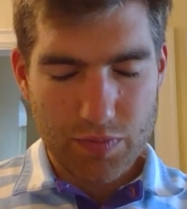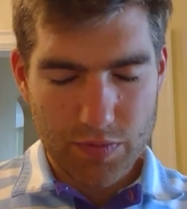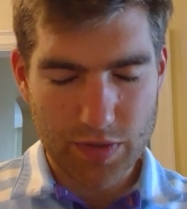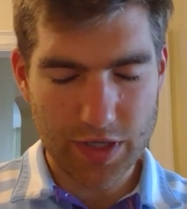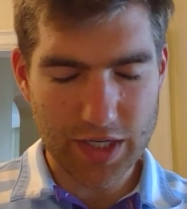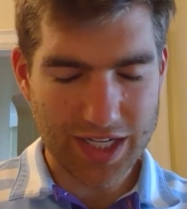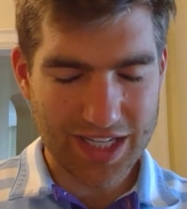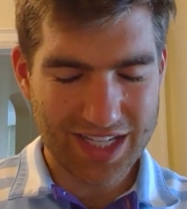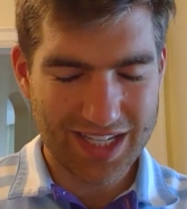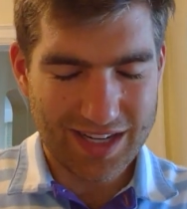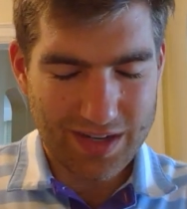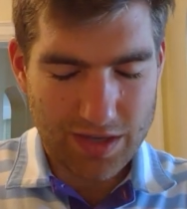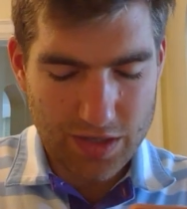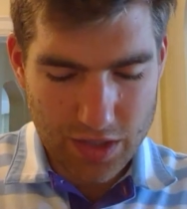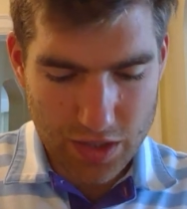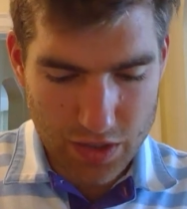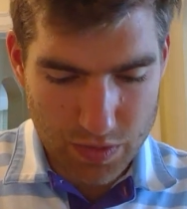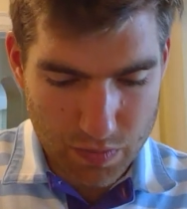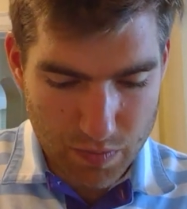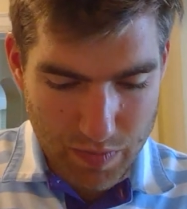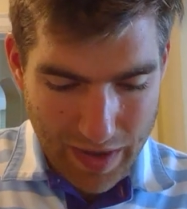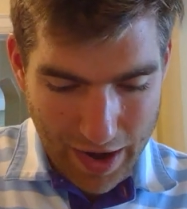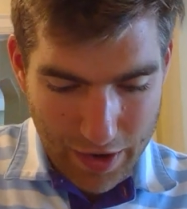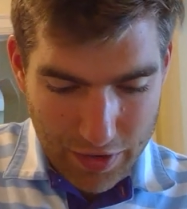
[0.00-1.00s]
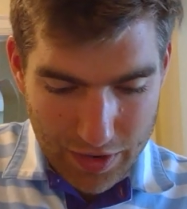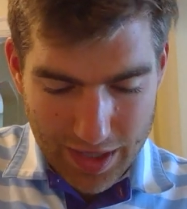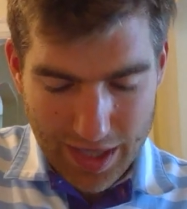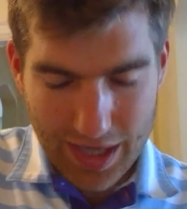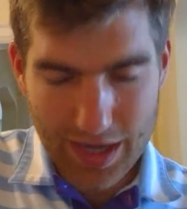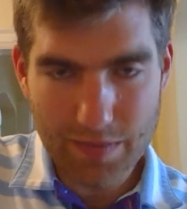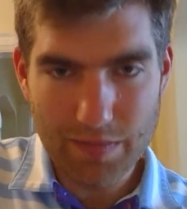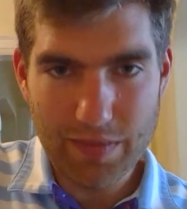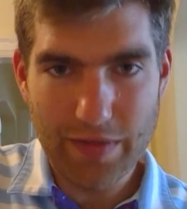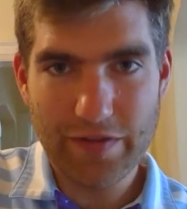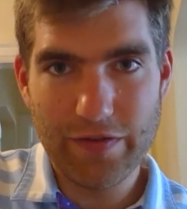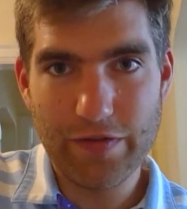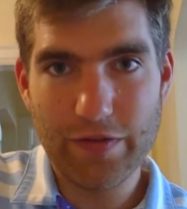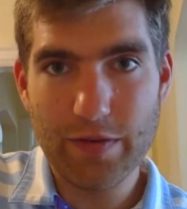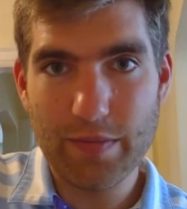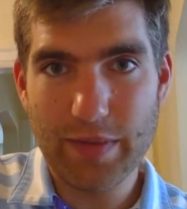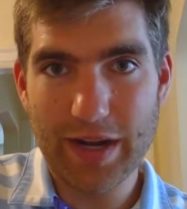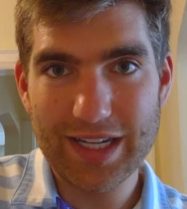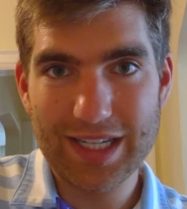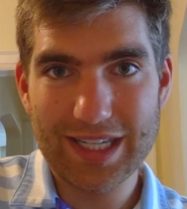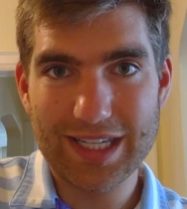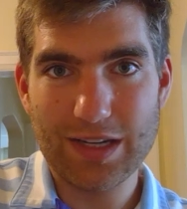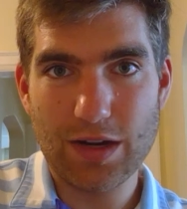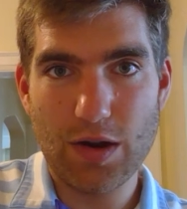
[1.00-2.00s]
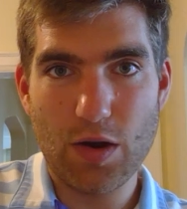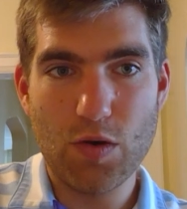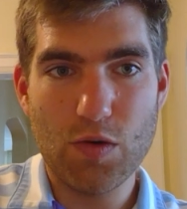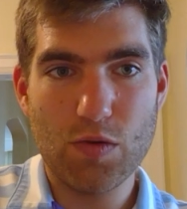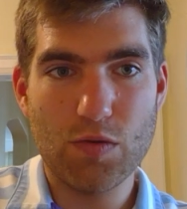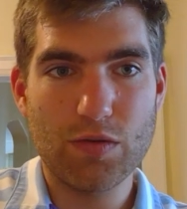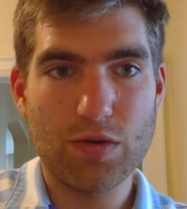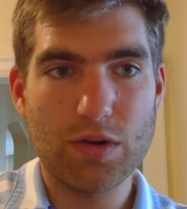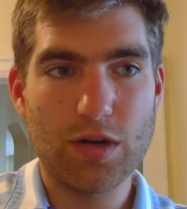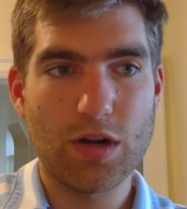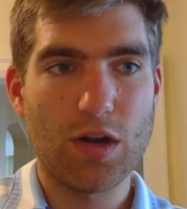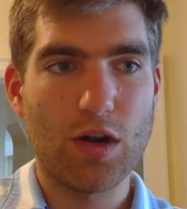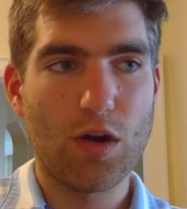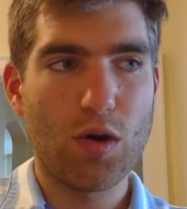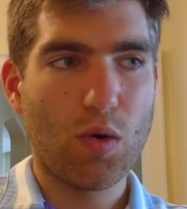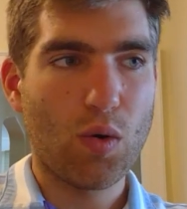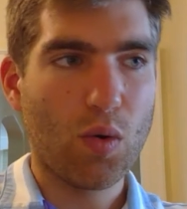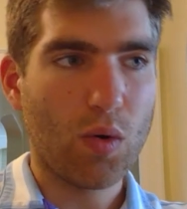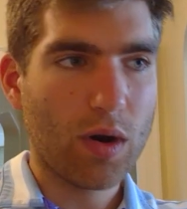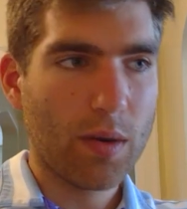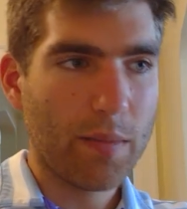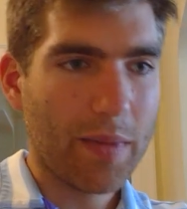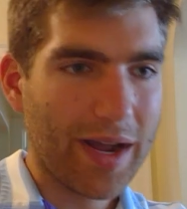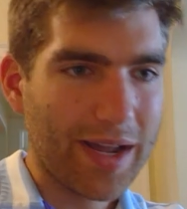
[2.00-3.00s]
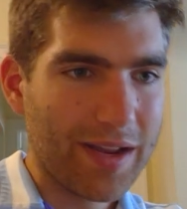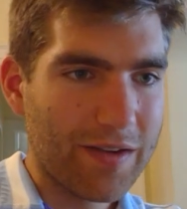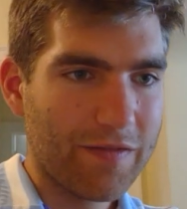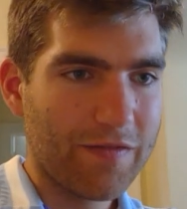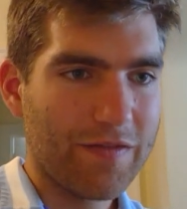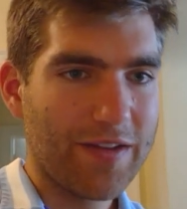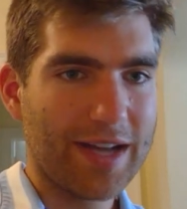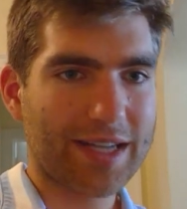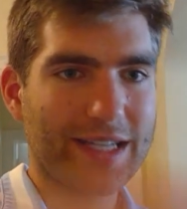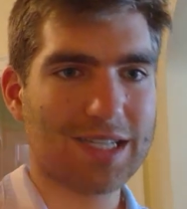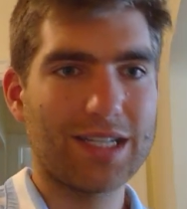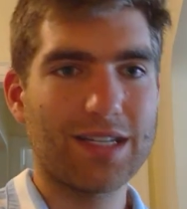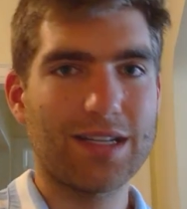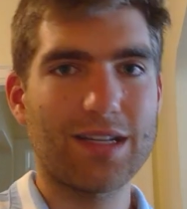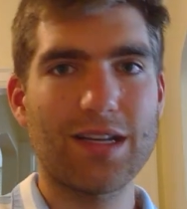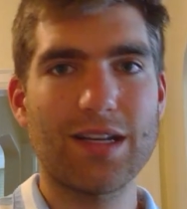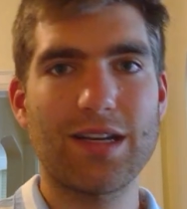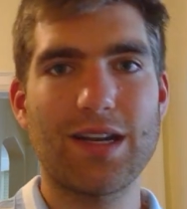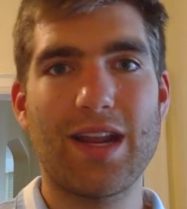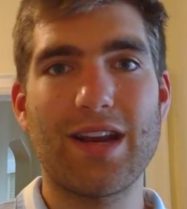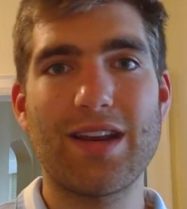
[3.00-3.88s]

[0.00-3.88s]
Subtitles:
just bearing it for my own, or am I investing it?